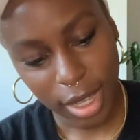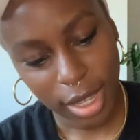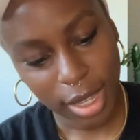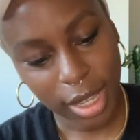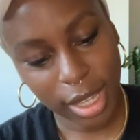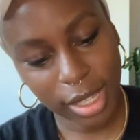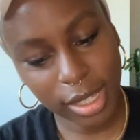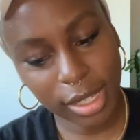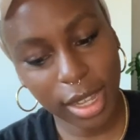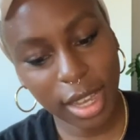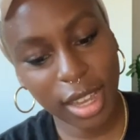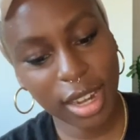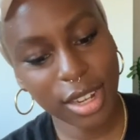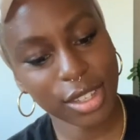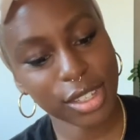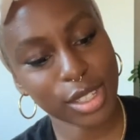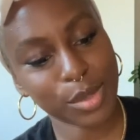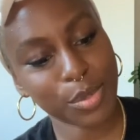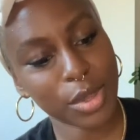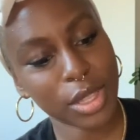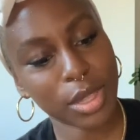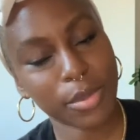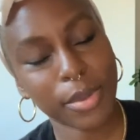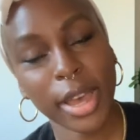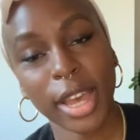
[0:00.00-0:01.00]
it's gotta just
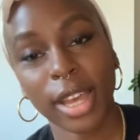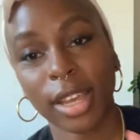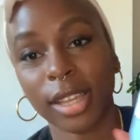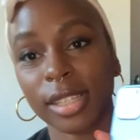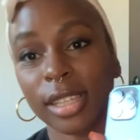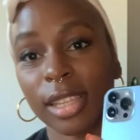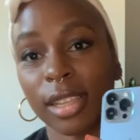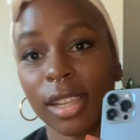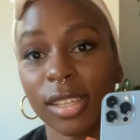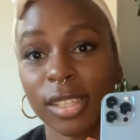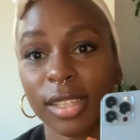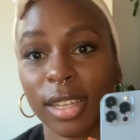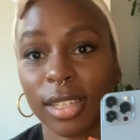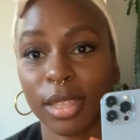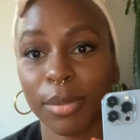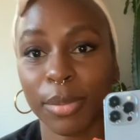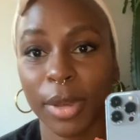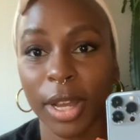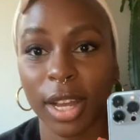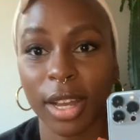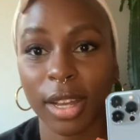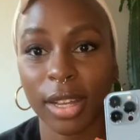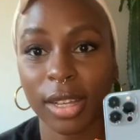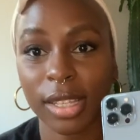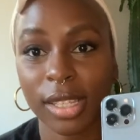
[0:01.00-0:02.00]
be the back because it looks like the
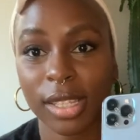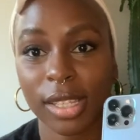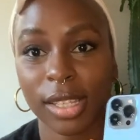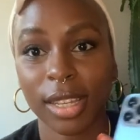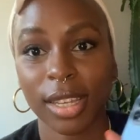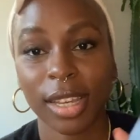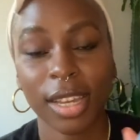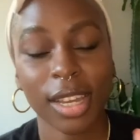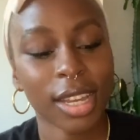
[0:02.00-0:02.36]
box.